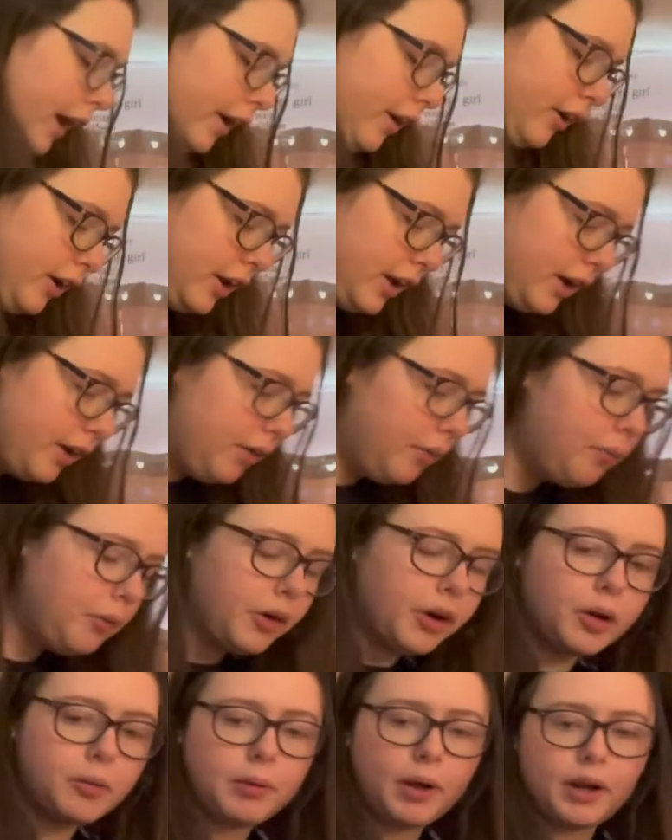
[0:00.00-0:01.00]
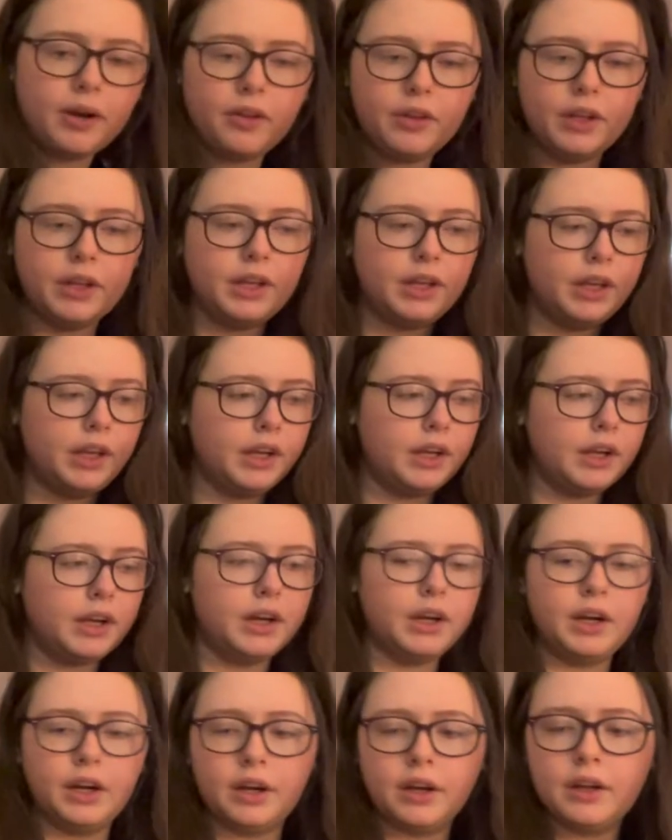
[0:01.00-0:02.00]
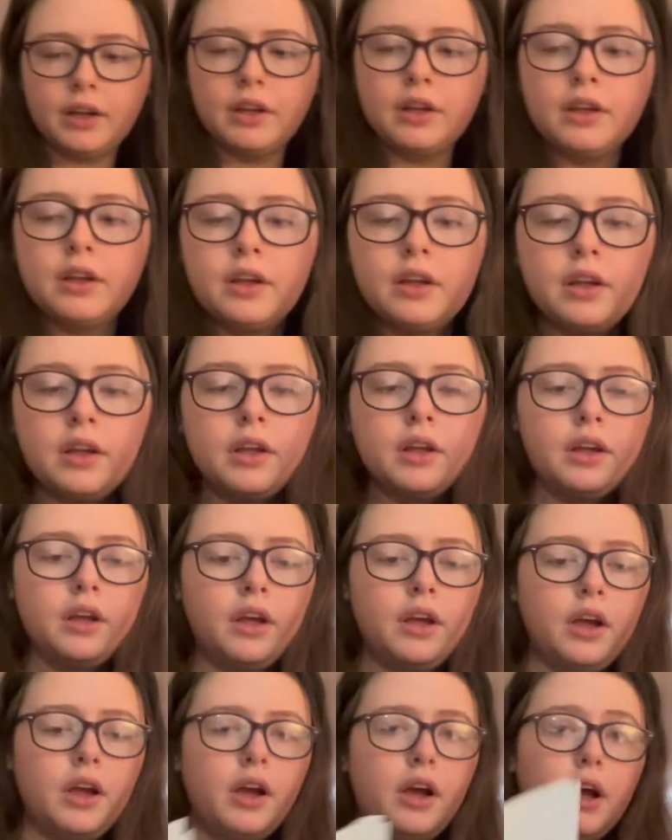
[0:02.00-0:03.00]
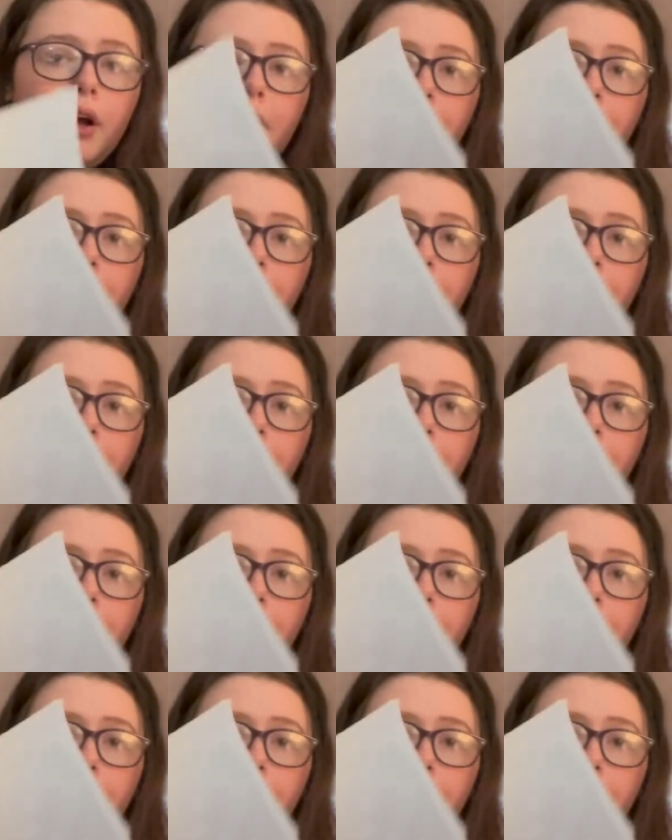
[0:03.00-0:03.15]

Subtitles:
I already got a water bottle in here. I